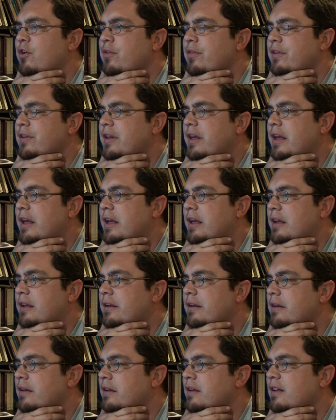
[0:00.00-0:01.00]
Earth
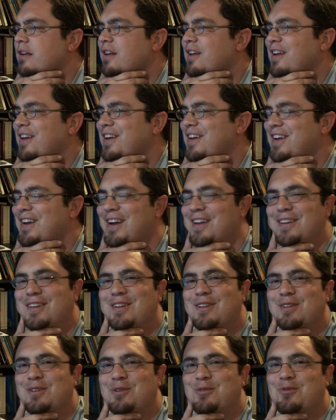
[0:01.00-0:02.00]
Day, I
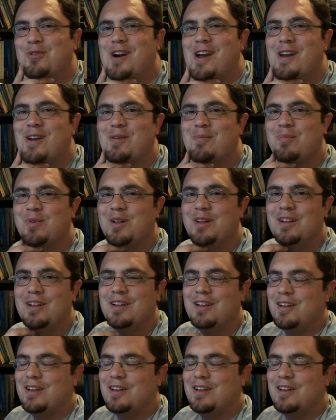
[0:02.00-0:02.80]
did a little write-up.